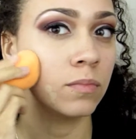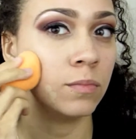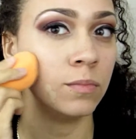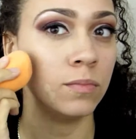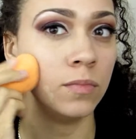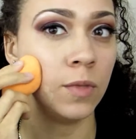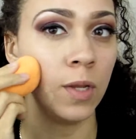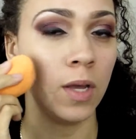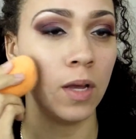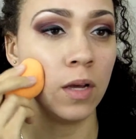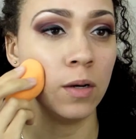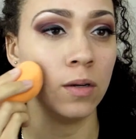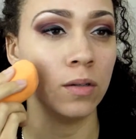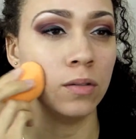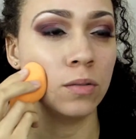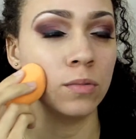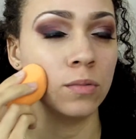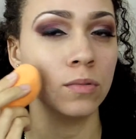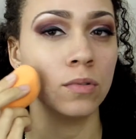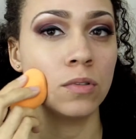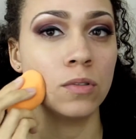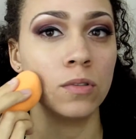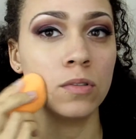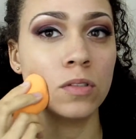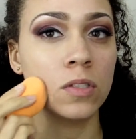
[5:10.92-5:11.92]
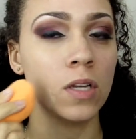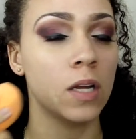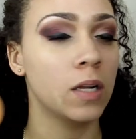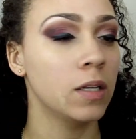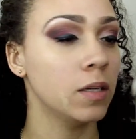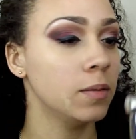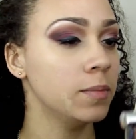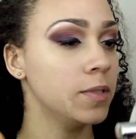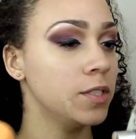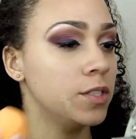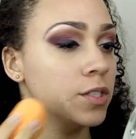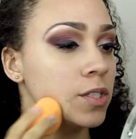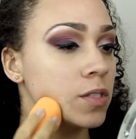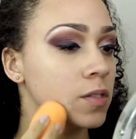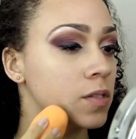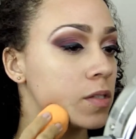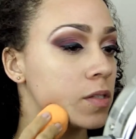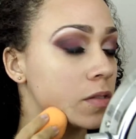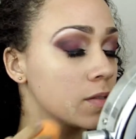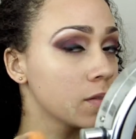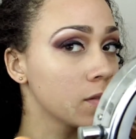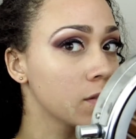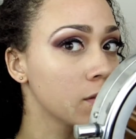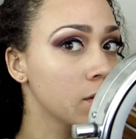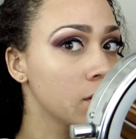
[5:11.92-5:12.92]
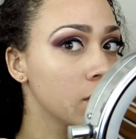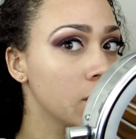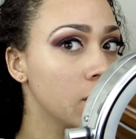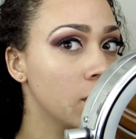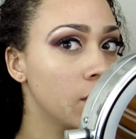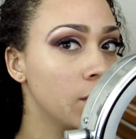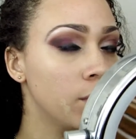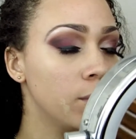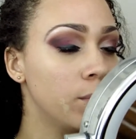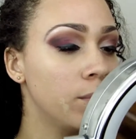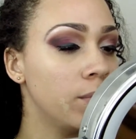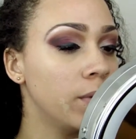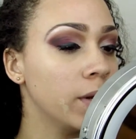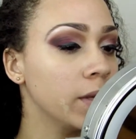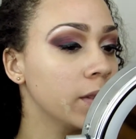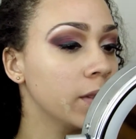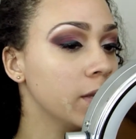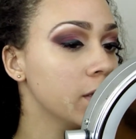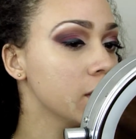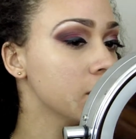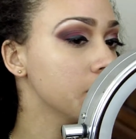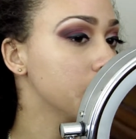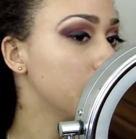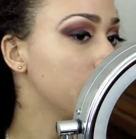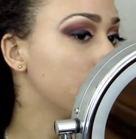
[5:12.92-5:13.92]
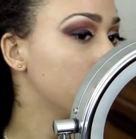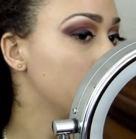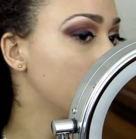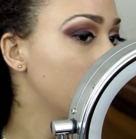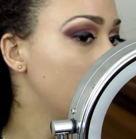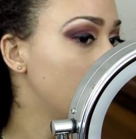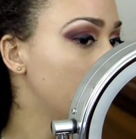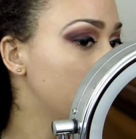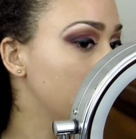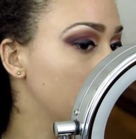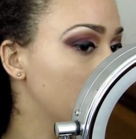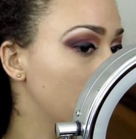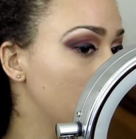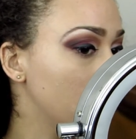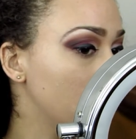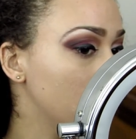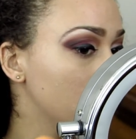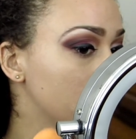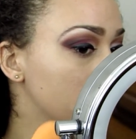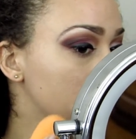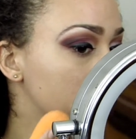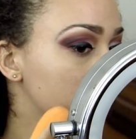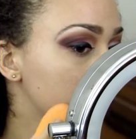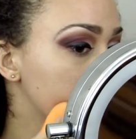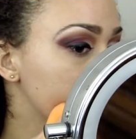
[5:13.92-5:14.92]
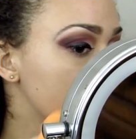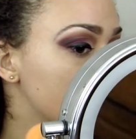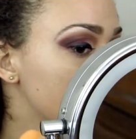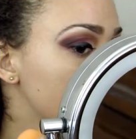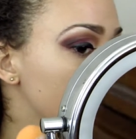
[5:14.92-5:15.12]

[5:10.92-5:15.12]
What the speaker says: Now, hold on. Let me just bring this mirror up close.